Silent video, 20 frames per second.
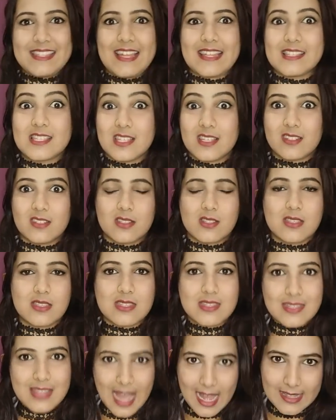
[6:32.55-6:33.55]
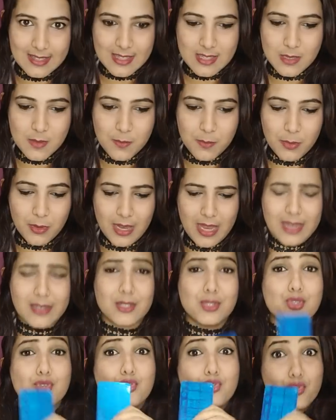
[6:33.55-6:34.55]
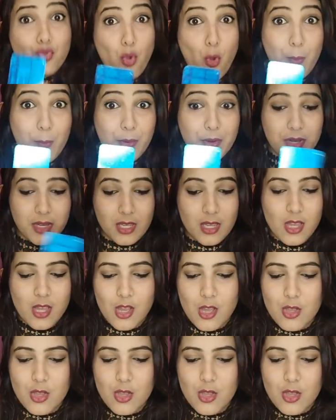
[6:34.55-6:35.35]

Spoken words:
That's it. It's that simple and it's so pretty.